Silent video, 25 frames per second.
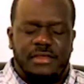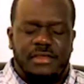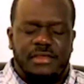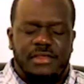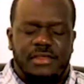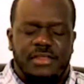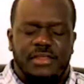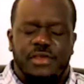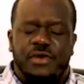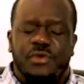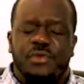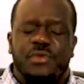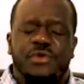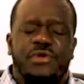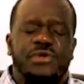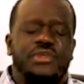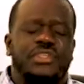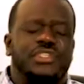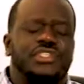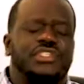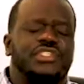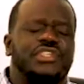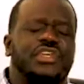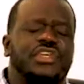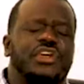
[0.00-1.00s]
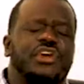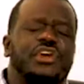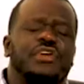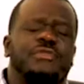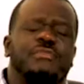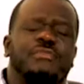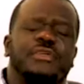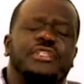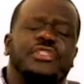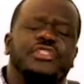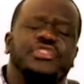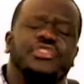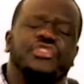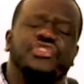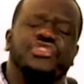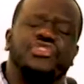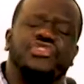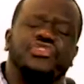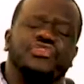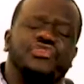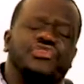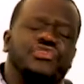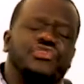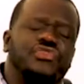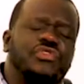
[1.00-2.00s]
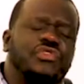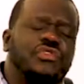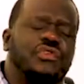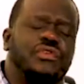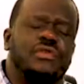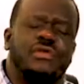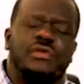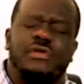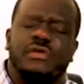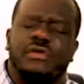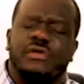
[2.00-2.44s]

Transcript: Your word is coming strong.